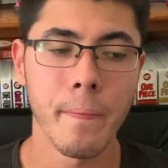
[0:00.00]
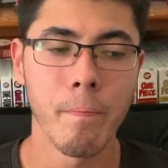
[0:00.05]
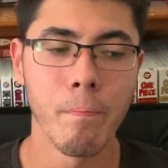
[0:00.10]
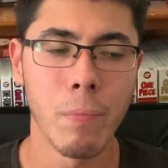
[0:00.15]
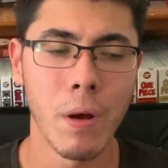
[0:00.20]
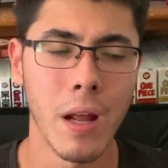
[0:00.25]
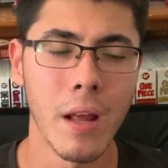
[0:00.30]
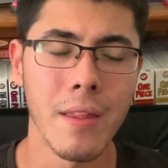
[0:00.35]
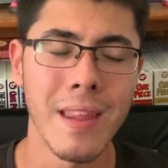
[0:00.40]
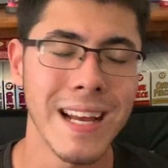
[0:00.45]

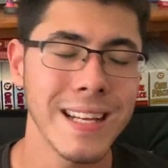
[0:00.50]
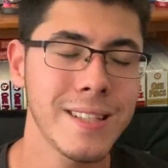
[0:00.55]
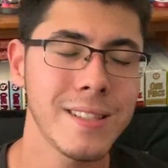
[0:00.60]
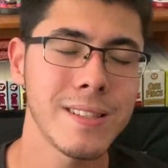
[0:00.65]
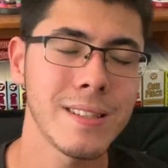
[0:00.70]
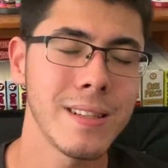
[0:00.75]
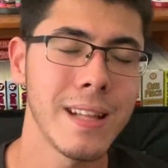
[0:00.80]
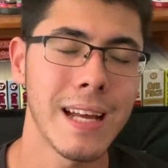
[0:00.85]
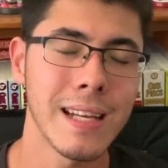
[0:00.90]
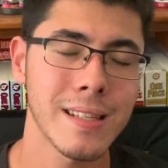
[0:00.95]
But
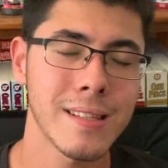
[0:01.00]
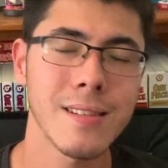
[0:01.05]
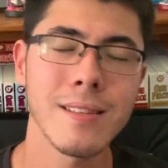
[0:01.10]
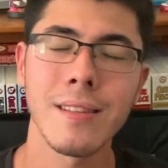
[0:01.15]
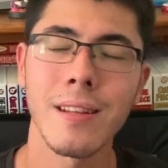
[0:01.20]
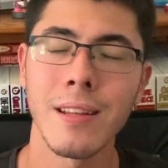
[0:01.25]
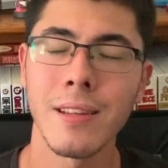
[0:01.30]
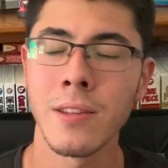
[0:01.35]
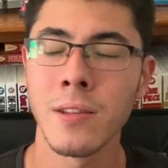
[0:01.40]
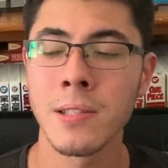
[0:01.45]
that's
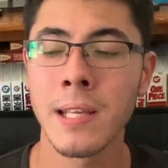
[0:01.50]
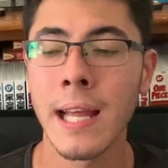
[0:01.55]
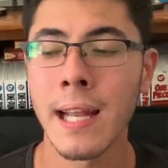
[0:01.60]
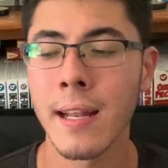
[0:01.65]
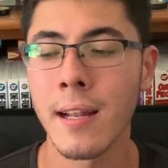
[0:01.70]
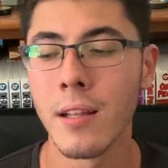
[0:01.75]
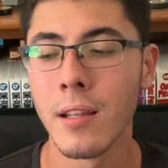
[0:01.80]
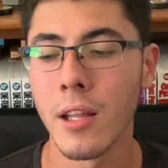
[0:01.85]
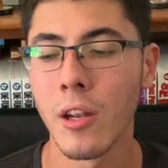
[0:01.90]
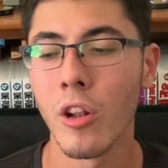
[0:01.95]

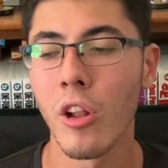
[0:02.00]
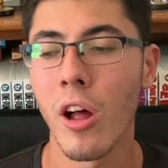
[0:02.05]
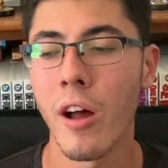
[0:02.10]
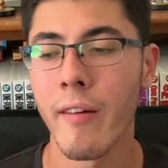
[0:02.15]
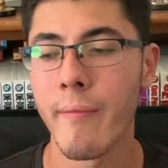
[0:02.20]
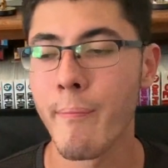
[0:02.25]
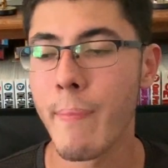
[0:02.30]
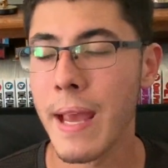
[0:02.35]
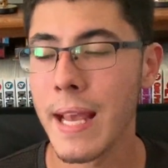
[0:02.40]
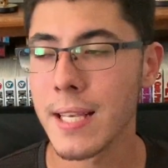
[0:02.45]
getting a little
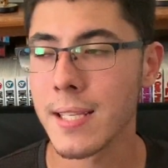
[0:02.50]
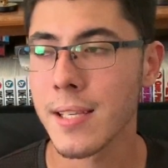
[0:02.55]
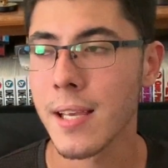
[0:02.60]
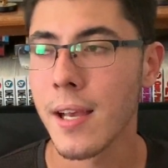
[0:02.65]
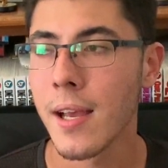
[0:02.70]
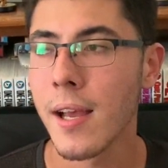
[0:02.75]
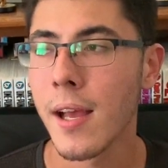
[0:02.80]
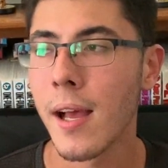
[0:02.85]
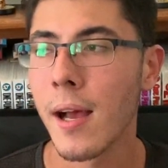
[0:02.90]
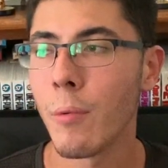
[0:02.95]
off base.
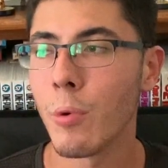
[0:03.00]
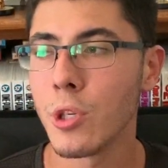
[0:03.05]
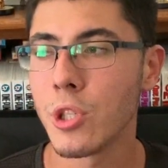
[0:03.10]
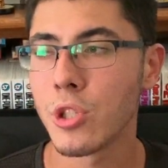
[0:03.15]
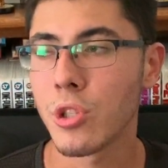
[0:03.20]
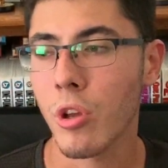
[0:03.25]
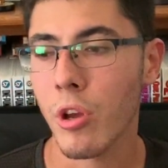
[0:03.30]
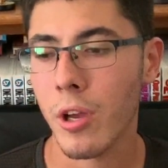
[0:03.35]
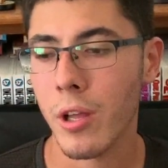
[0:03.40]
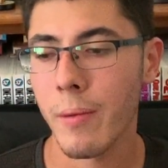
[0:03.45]
We're
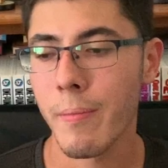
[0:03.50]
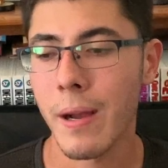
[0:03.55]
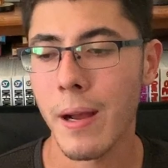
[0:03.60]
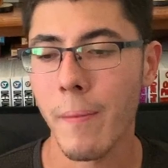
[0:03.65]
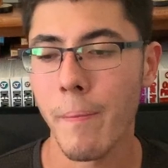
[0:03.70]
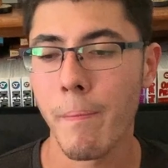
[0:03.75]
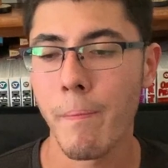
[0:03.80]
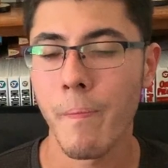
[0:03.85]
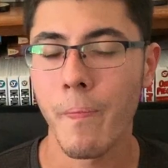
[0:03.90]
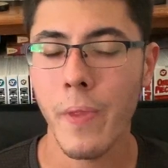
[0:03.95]
just talking
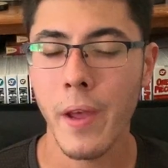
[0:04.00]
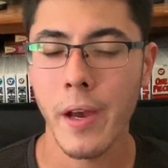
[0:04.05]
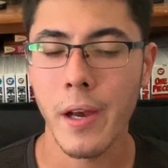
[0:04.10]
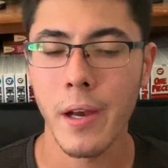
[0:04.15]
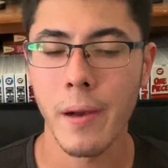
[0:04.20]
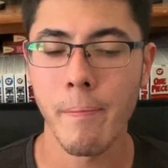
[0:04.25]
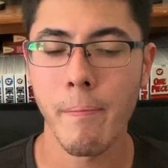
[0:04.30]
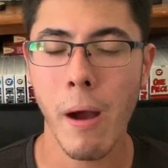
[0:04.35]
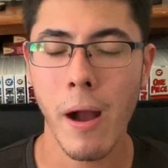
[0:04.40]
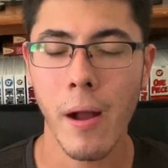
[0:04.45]
about
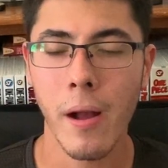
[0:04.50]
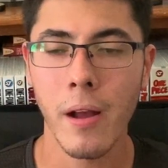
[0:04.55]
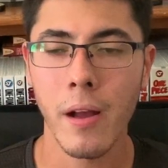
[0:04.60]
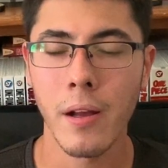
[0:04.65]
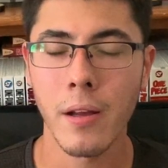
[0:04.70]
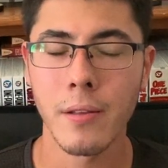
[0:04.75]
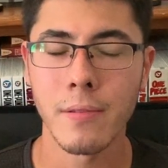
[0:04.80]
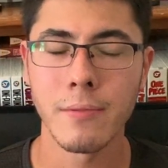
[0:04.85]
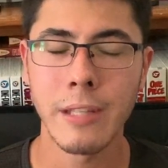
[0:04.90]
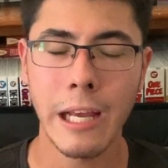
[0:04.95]

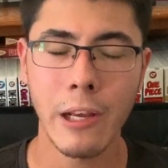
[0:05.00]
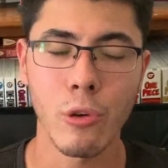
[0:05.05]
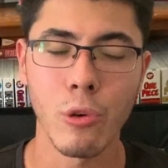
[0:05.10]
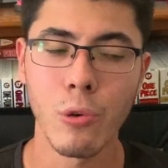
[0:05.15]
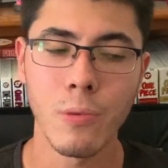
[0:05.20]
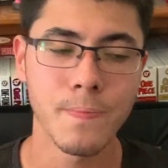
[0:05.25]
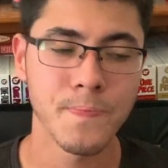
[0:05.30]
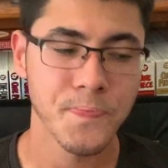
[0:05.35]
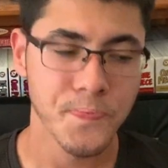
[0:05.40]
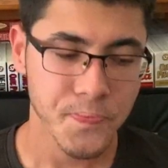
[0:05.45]
Deku.